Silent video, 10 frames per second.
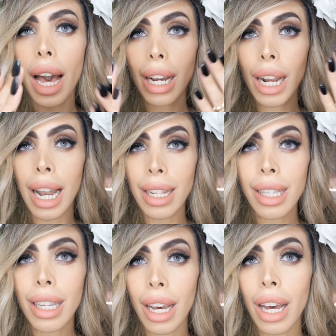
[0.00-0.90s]
A
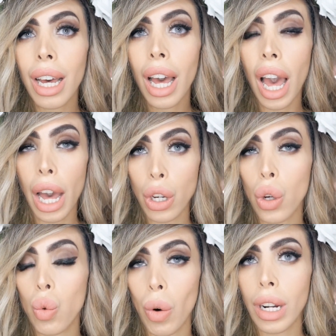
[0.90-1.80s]
cleanser, a
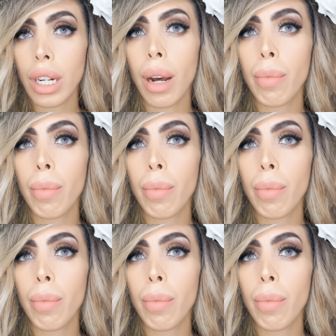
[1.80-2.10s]
good one.